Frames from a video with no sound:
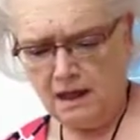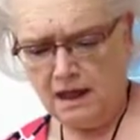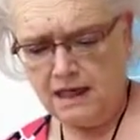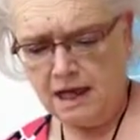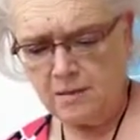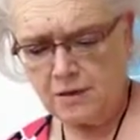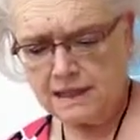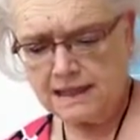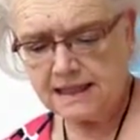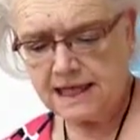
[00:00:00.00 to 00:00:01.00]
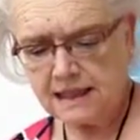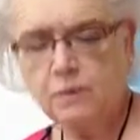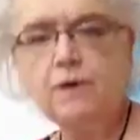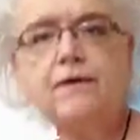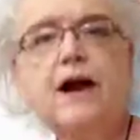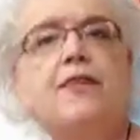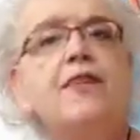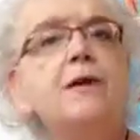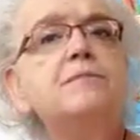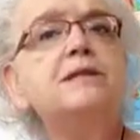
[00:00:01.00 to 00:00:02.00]
In number 6, we've got
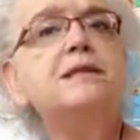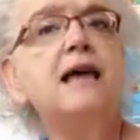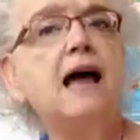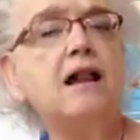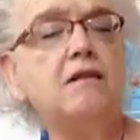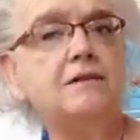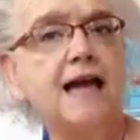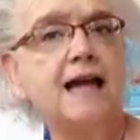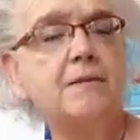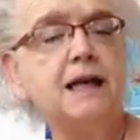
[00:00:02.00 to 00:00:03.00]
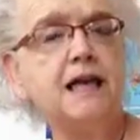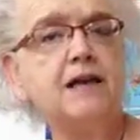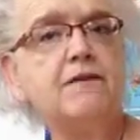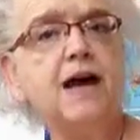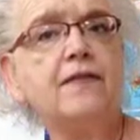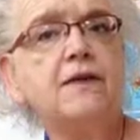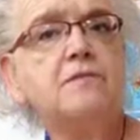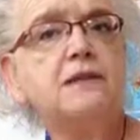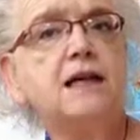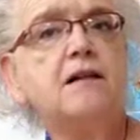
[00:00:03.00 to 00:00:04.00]
themselves. Adam and Eve got
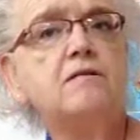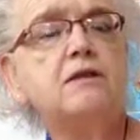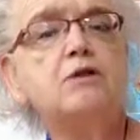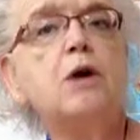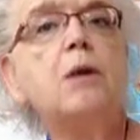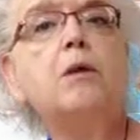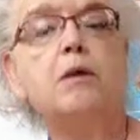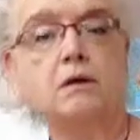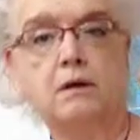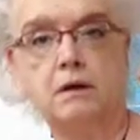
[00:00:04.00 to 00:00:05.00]
themselves in trouble.